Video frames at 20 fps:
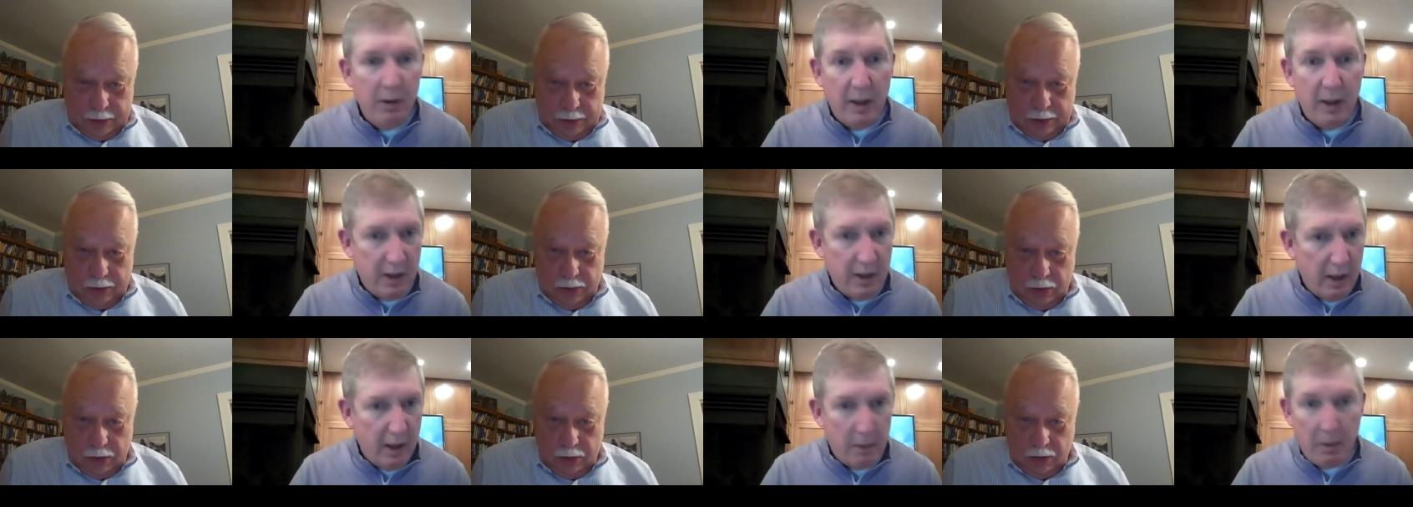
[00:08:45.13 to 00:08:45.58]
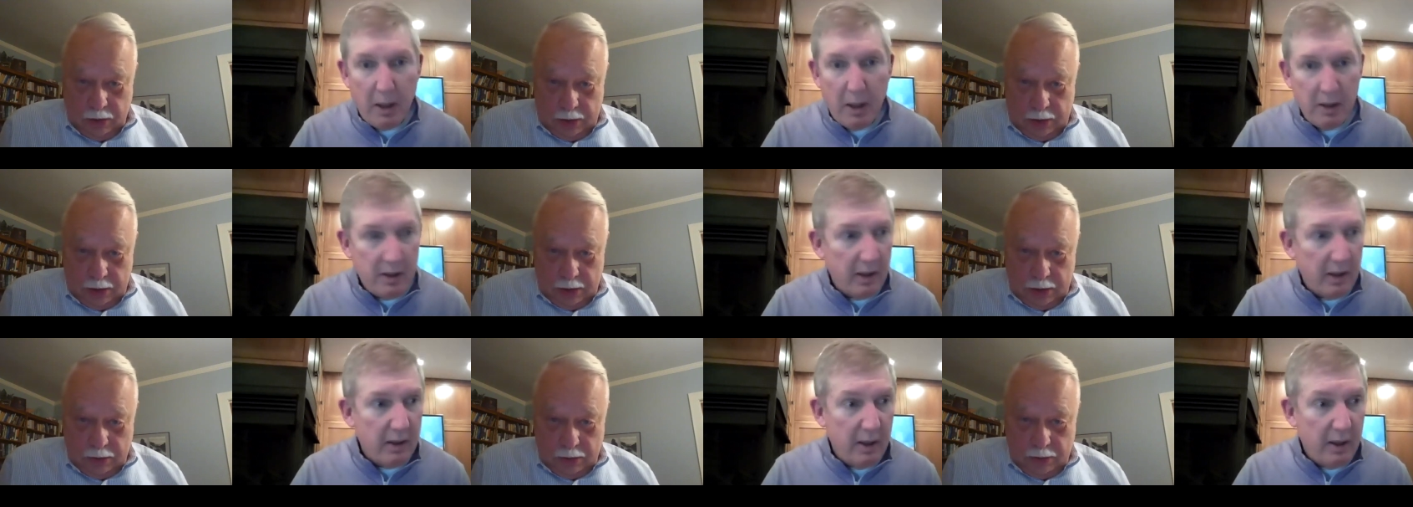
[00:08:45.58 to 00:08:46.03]
Speaker 1: They'd say, I'm an
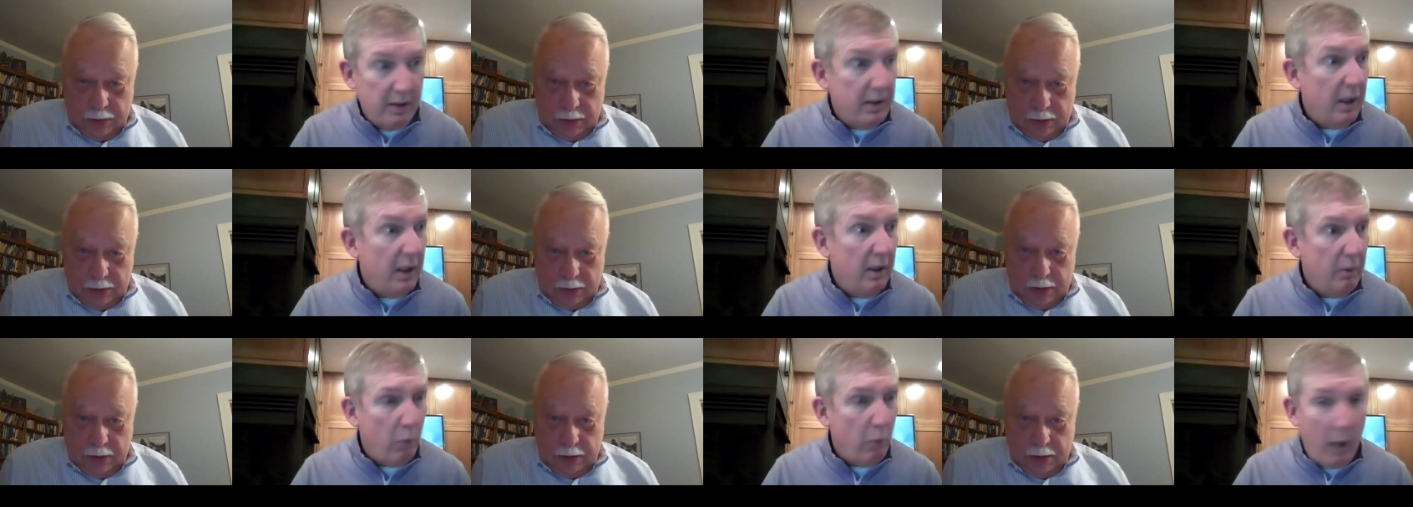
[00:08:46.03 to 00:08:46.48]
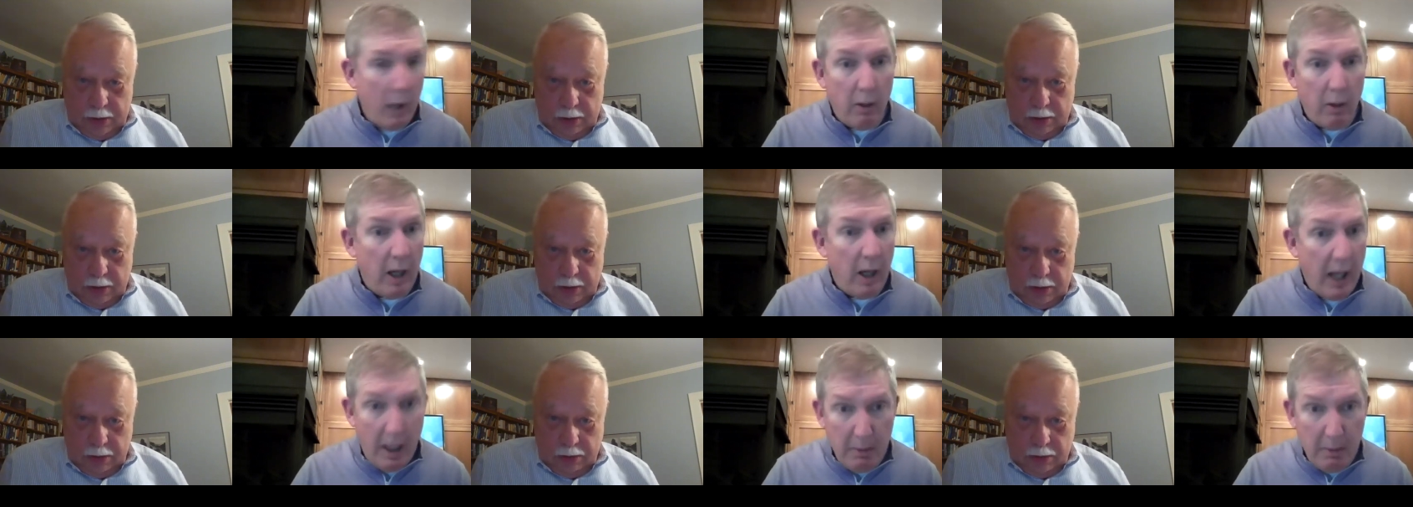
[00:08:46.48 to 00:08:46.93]
architect. And I'd say,
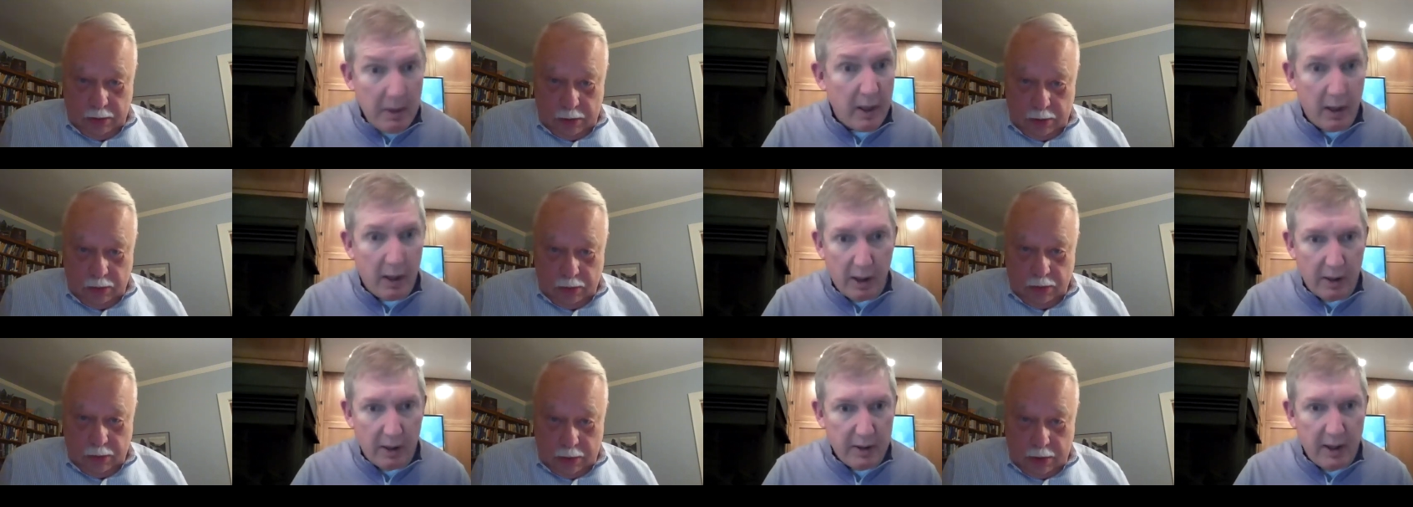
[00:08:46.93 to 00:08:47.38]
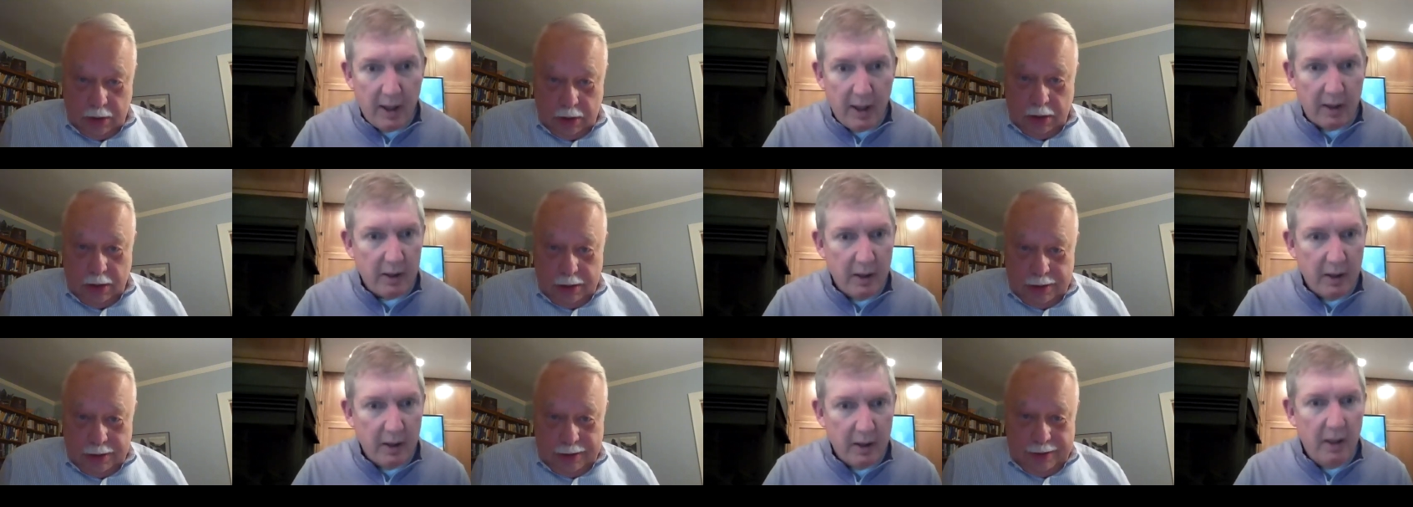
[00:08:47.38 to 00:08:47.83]
Wow, I'm an architect.